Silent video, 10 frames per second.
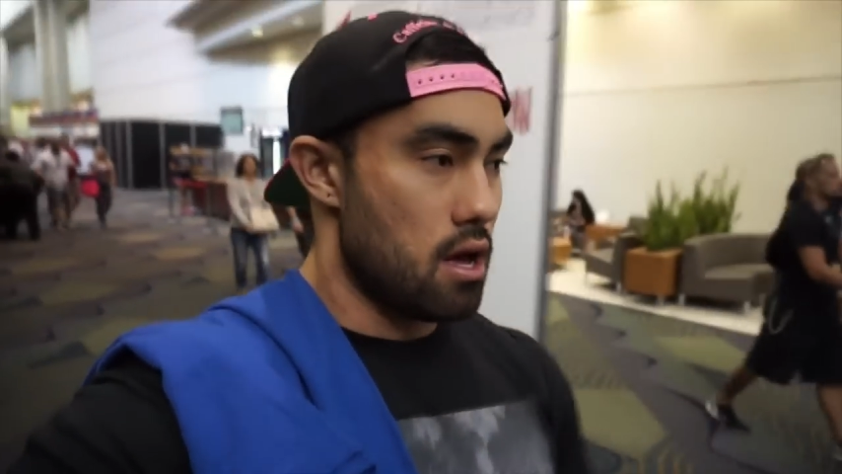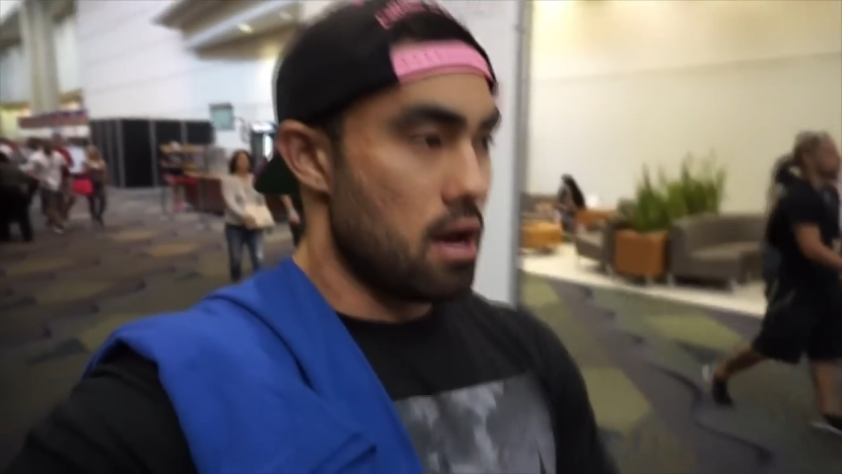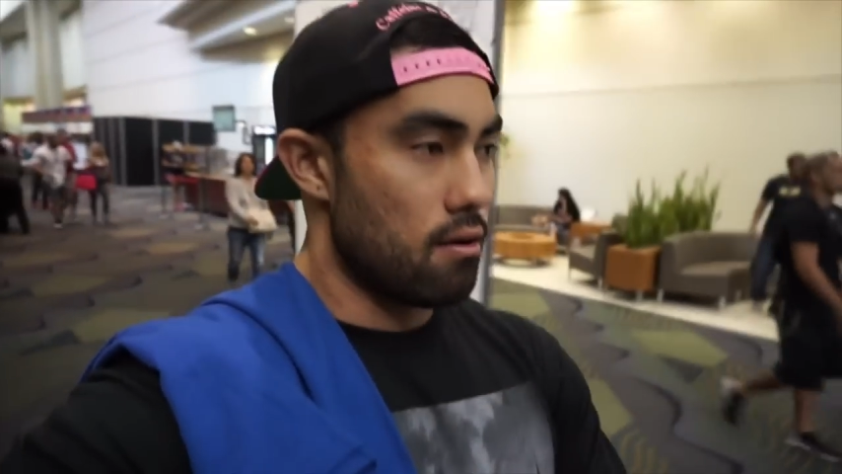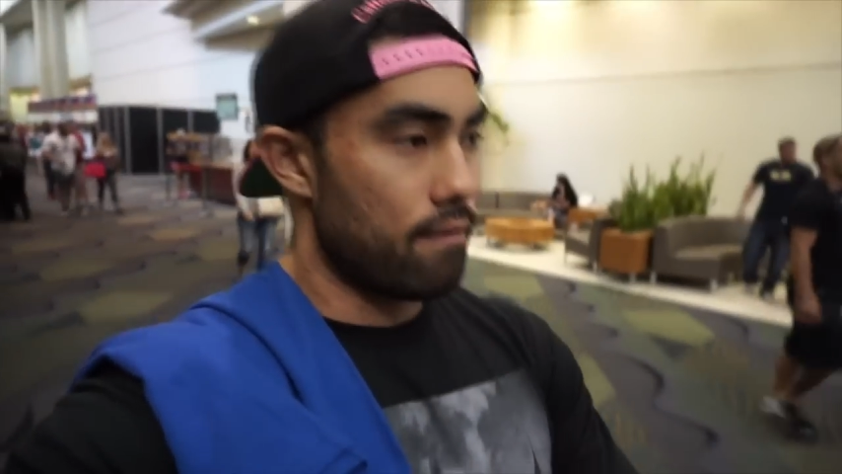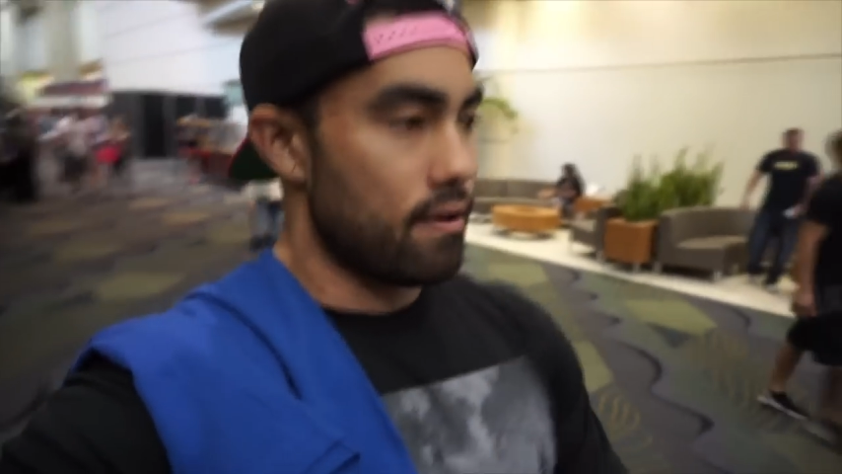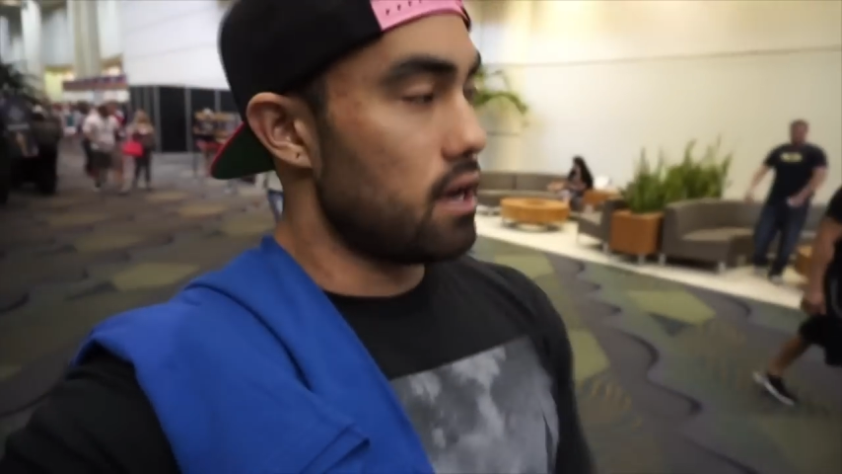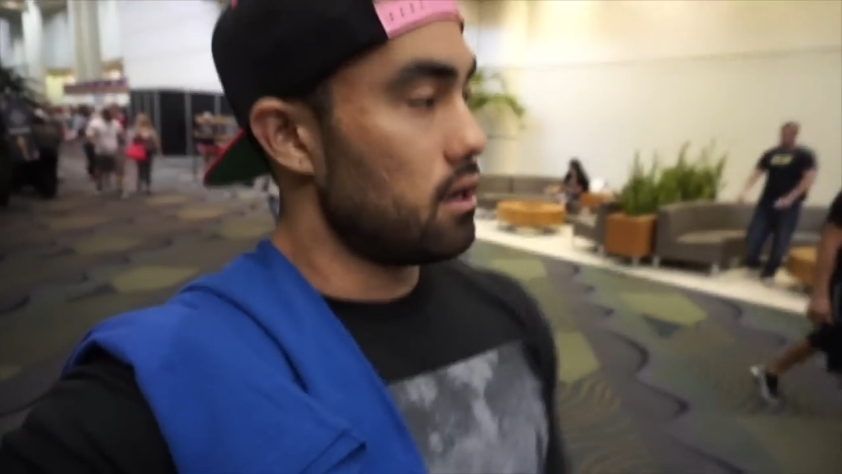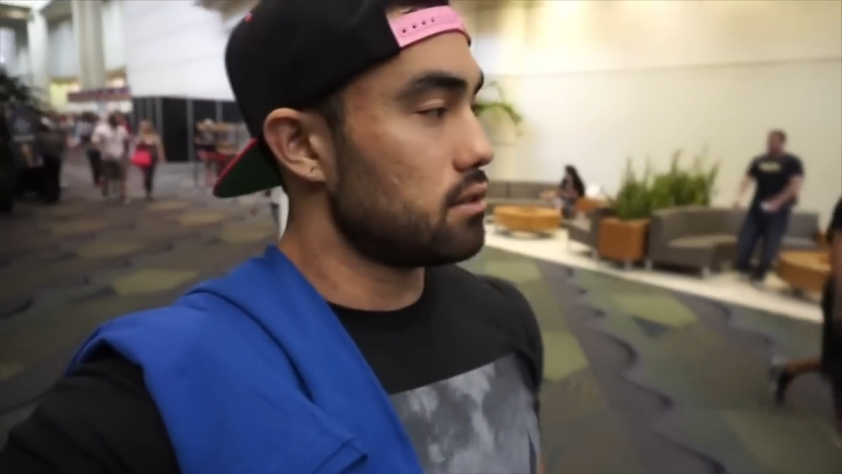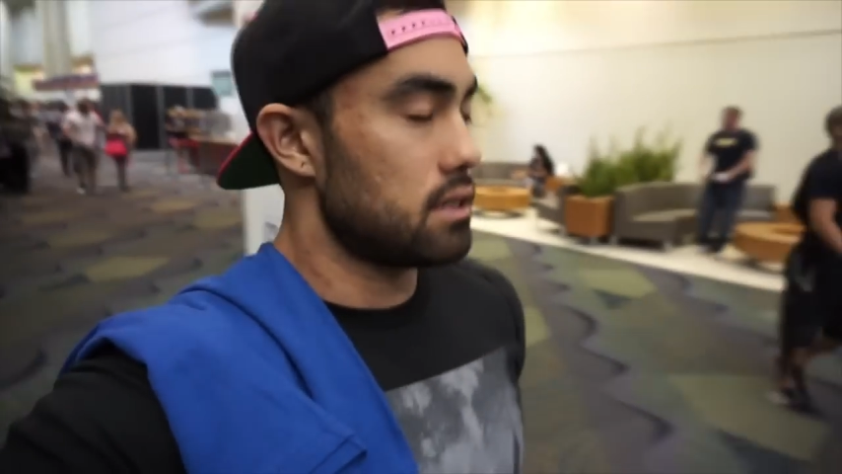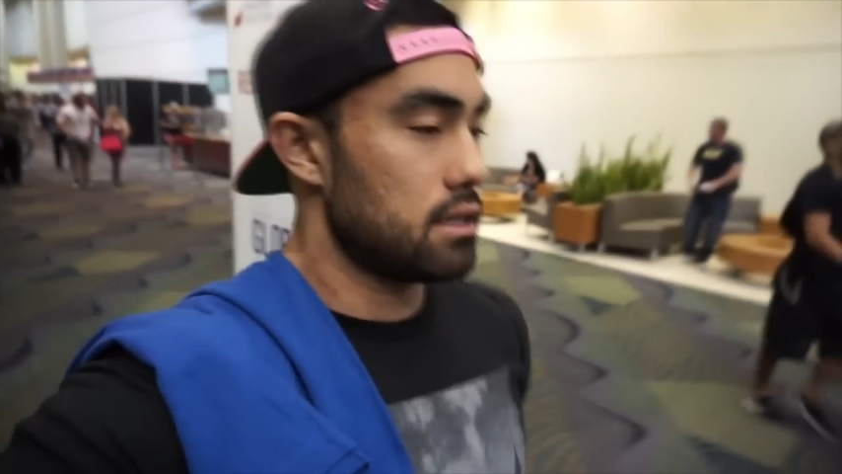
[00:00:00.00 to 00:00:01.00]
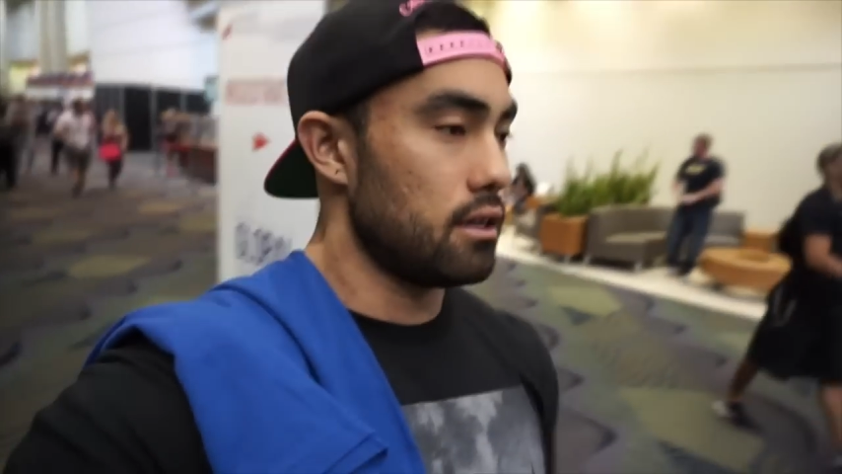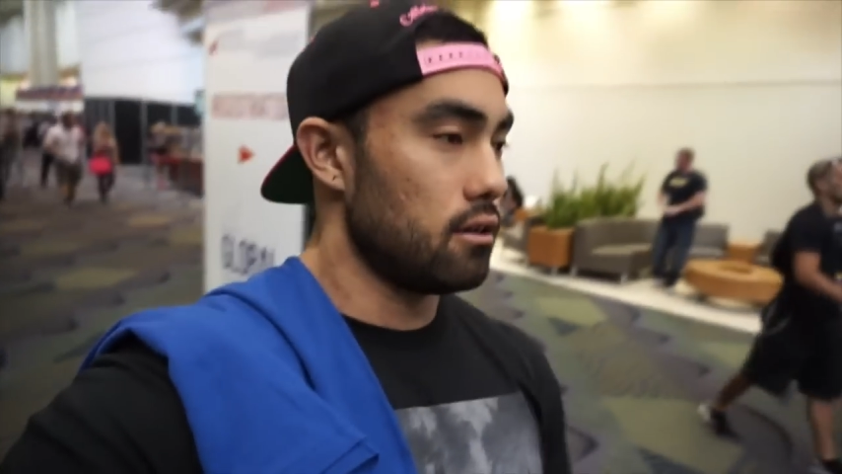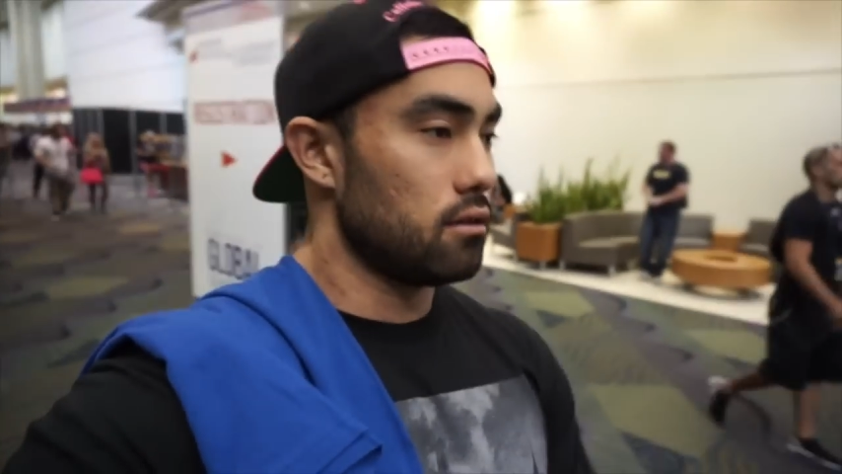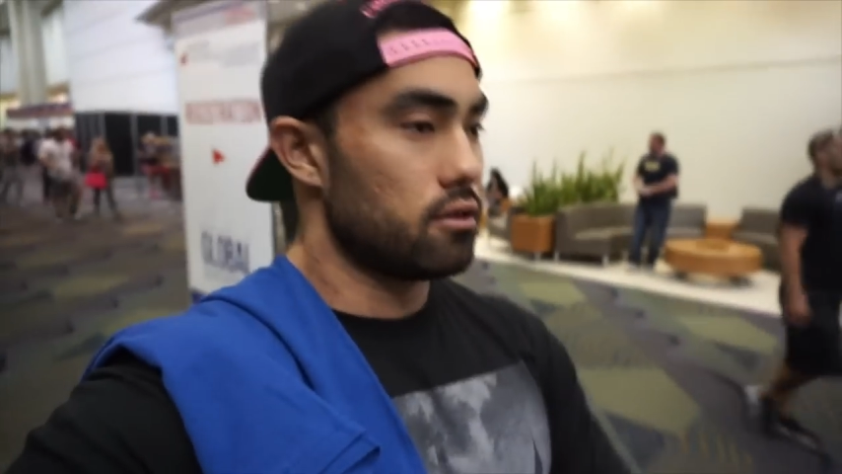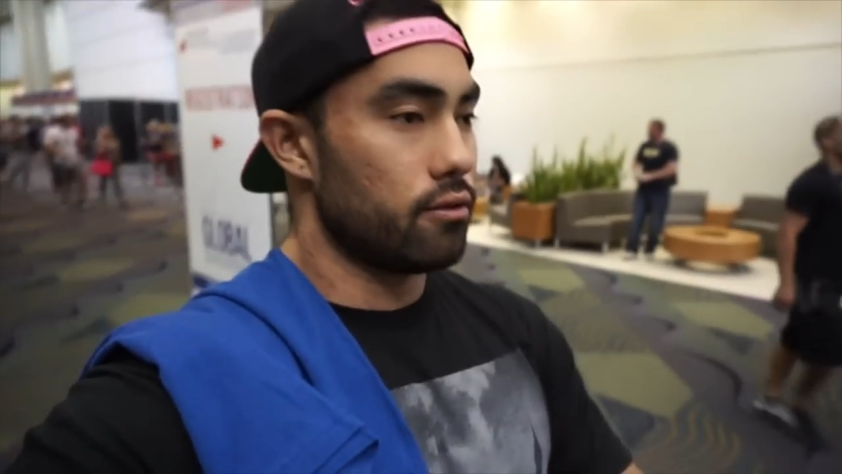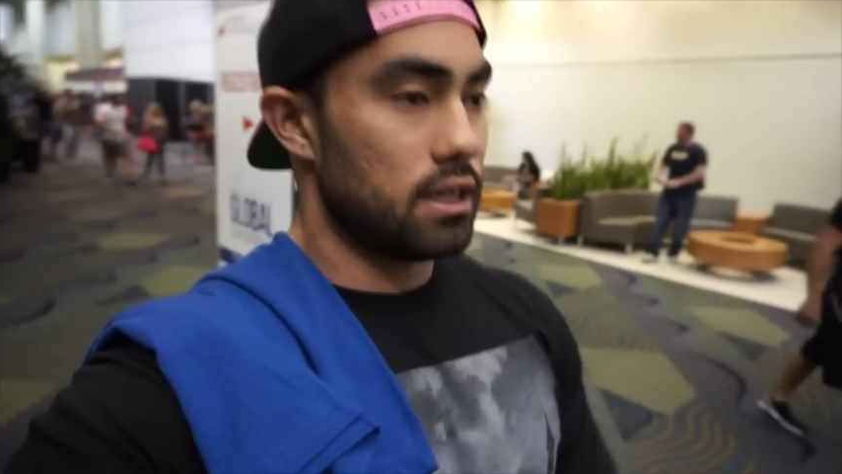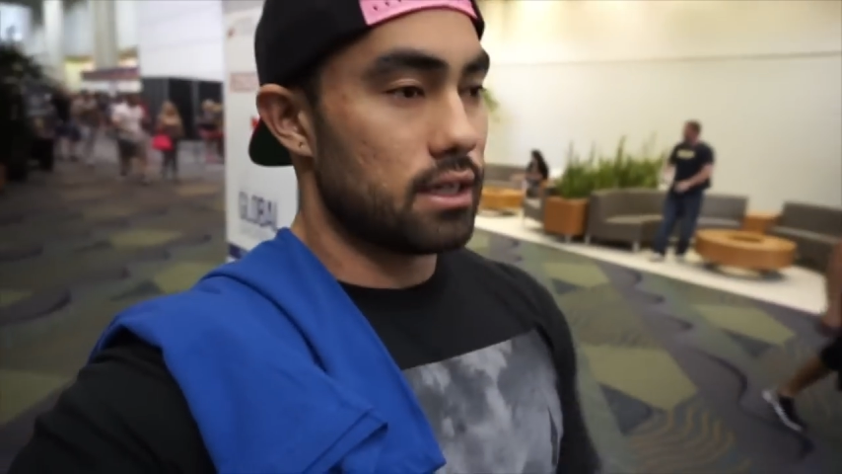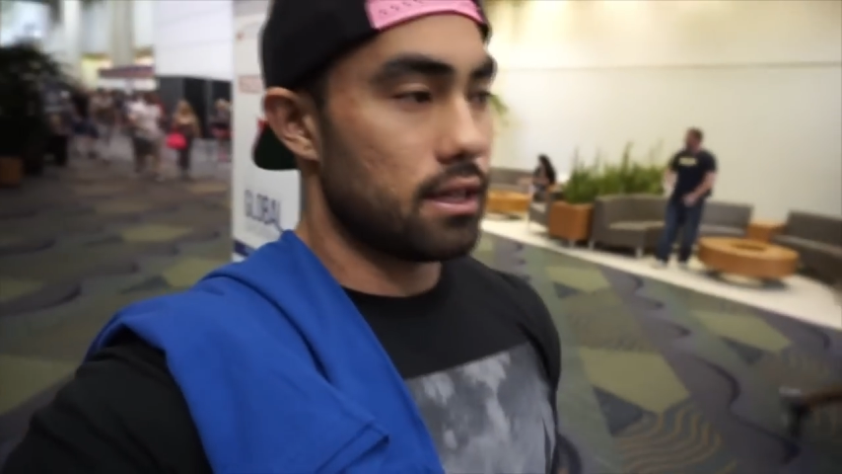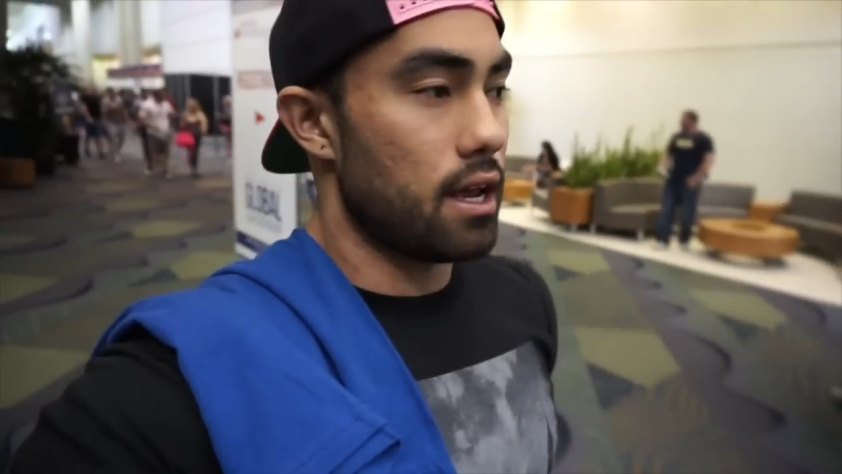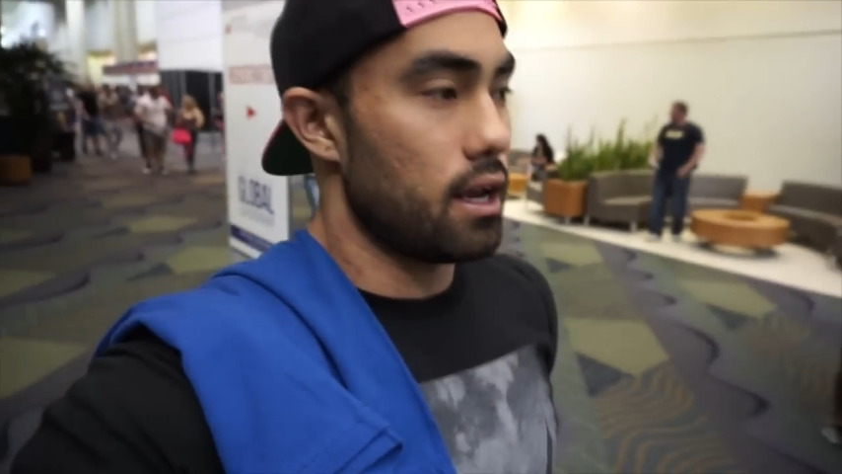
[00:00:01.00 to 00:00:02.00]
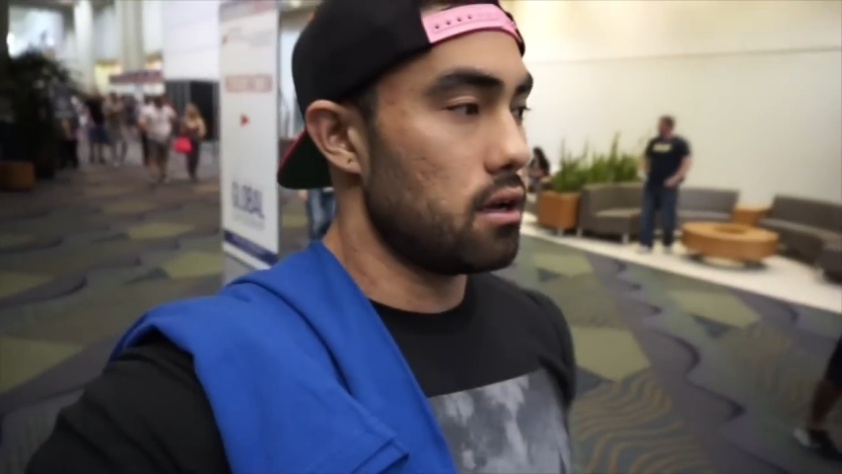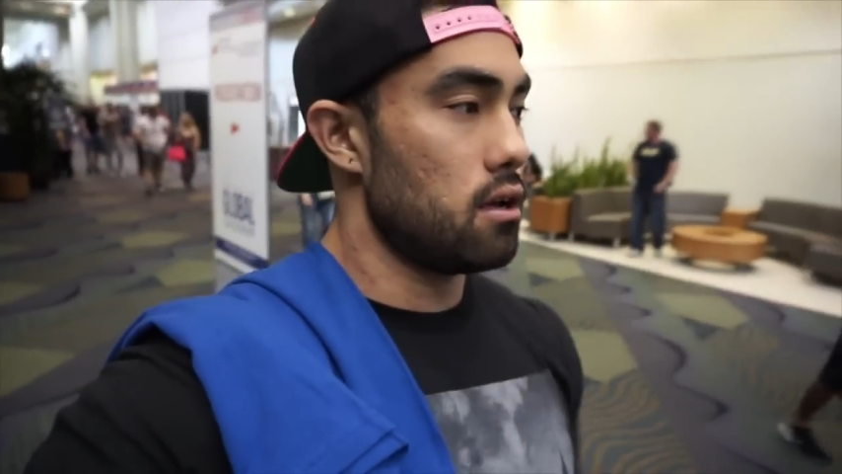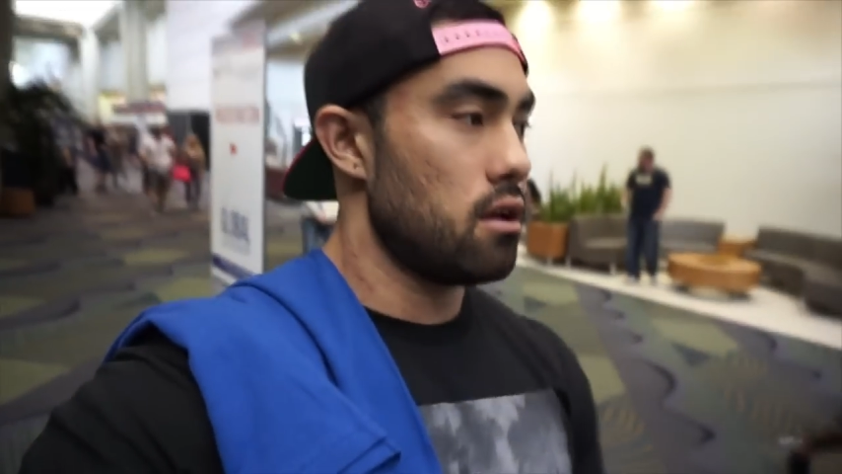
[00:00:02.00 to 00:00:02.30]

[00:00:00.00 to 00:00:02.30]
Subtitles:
Rafael's still doing his thing.